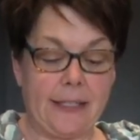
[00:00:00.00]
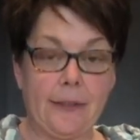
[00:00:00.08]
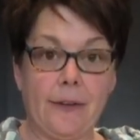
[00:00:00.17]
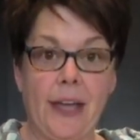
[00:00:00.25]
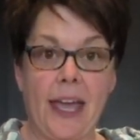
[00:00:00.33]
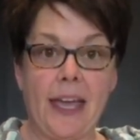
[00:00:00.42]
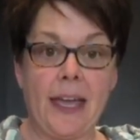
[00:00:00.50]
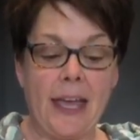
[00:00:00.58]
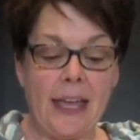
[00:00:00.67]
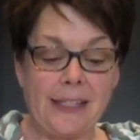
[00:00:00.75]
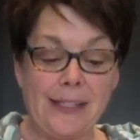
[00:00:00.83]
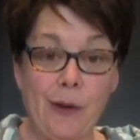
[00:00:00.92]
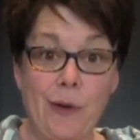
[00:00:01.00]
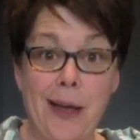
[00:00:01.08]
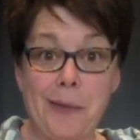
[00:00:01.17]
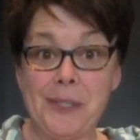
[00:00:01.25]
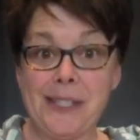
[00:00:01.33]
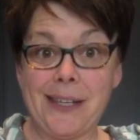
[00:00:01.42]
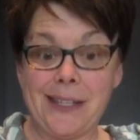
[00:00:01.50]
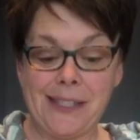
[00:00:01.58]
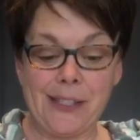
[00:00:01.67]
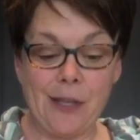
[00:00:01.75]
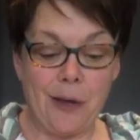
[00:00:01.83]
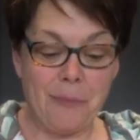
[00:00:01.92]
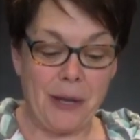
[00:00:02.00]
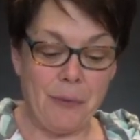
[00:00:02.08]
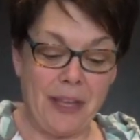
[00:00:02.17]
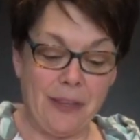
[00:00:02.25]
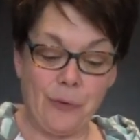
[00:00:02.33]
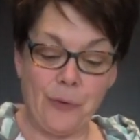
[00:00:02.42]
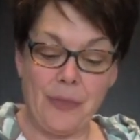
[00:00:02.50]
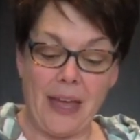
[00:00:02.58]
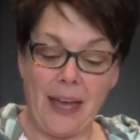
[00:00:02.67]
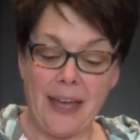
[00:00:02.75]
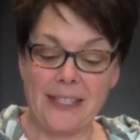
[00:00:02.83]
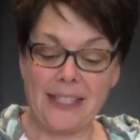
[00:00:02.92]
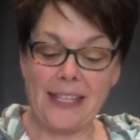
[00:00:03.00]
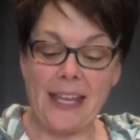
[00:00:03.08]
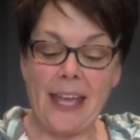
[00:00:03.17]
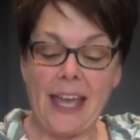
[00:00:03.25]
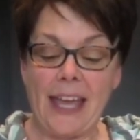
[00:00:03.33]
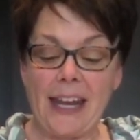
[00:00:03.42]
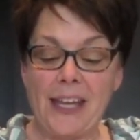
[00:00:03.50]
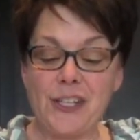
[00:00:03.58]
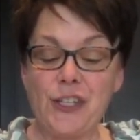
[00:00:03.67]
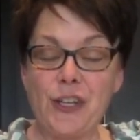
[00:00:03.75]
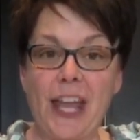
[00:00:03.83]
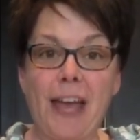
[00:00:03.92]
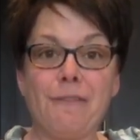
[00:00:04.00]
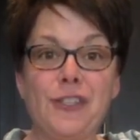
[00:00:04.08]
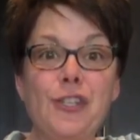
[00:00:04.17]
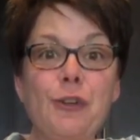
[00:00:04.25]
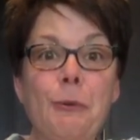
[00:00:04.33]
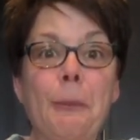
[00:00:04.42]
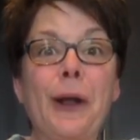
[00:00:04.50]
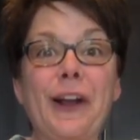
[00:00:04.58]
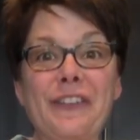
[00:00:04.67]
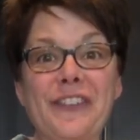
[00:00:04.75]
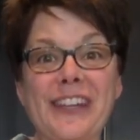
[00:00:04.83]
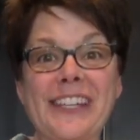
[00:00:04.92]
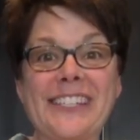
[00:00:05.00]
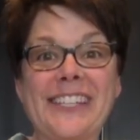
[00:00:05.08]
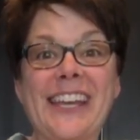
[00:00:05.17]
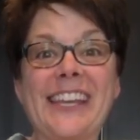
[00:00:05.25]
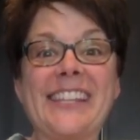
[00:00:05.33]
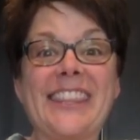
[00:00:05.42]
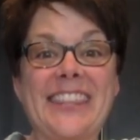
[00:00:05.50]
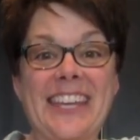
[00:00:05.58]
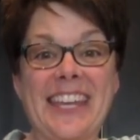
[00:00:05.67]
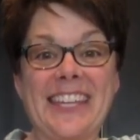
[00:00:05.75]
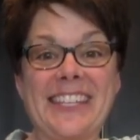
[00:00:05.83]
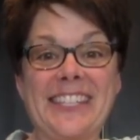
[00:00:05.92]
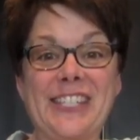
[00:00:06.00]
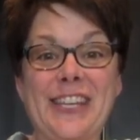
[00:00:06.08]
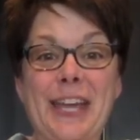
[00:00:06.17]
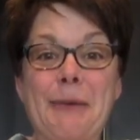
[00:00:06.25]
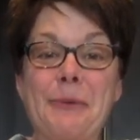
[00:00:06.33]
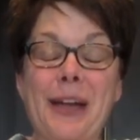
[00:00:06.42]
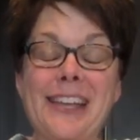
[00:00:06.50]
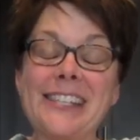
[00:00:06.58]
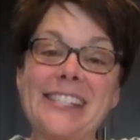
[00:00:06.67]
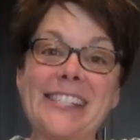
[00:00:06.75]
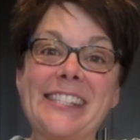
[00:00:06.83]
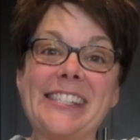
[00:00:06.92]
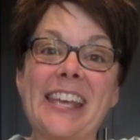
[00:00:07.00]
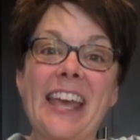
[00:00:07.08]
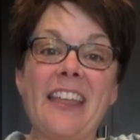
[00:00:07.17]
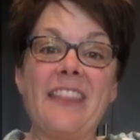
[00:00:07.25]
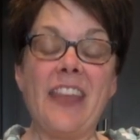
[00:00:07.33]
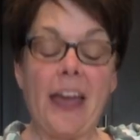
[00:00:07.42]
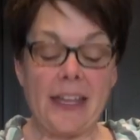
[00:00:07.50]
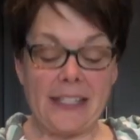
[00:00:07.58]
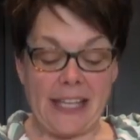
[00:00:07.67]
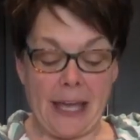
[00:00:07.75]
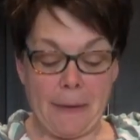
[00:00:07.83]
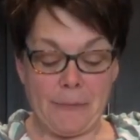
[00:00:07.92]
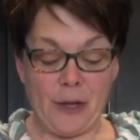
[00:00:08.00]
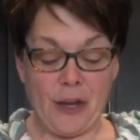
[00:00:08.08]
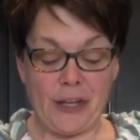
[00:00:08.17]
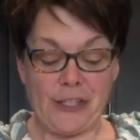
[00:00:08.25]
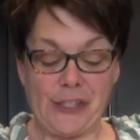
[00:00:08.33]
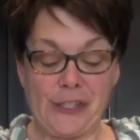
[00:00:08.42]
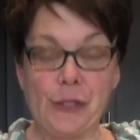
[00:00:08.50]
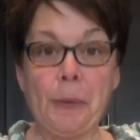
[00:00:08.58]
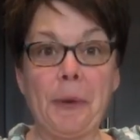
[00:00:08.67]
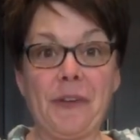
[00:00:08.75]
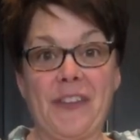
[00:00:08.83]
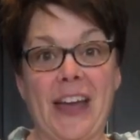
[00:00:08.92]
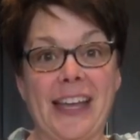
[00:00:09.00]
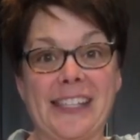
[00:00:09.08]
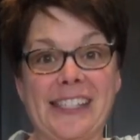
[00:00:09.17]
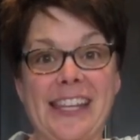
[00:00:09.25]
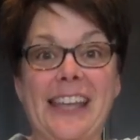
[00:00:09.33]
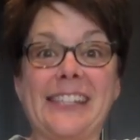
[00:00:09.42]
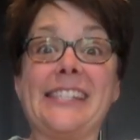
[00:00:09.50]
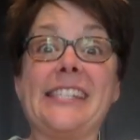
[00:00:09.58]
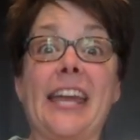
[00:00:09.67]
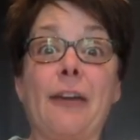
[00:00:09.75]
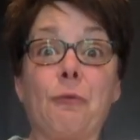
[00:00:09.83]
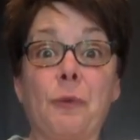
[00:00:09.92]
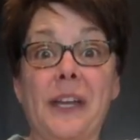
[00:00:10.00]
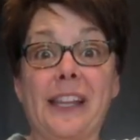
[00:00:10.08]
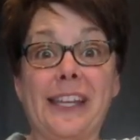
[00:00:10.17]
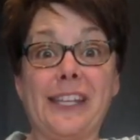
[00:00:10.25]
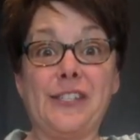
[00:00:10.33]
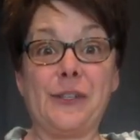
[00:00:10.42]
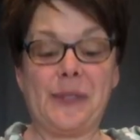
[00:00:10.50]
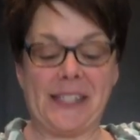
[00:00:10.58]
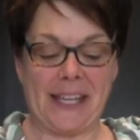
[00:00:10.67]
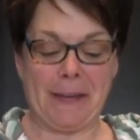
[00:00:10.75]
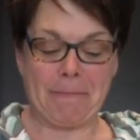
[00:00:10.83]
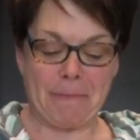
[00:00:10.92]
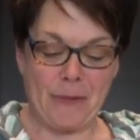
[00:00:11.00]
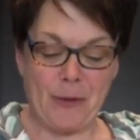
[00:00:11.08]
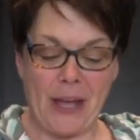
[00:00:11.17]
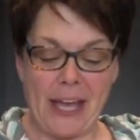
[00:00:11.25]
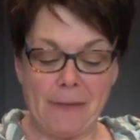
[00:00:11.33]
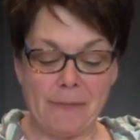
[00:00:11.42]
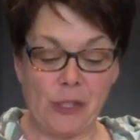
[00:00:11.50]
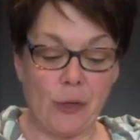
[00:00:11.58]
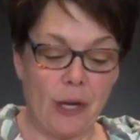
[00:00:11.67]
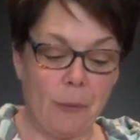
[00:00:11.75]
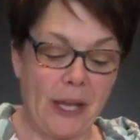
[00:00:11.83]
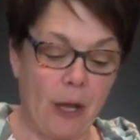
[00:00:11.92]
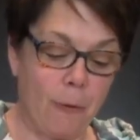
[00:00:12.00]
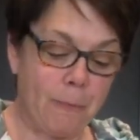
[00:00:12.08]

Okay, so I'm just going to saw my way through that, and I should have two perfect thin chicken breasts that cook super fast and stay really juicy. Okay, so here we go.